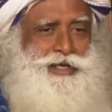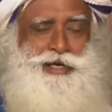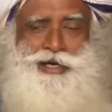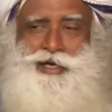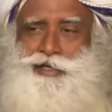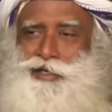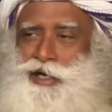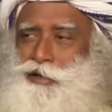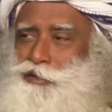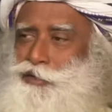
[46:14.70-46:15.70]
100
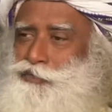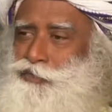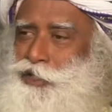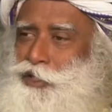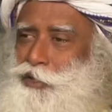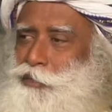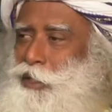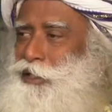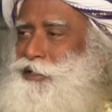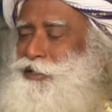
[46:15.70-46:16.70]
hours of video,
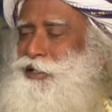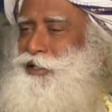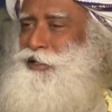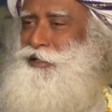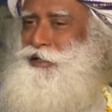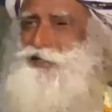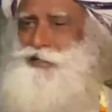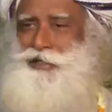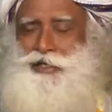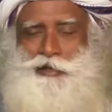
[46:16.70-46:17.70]
but
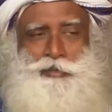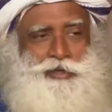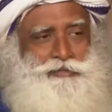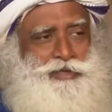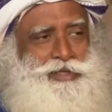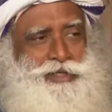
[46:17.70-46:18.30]
at the little bit of it is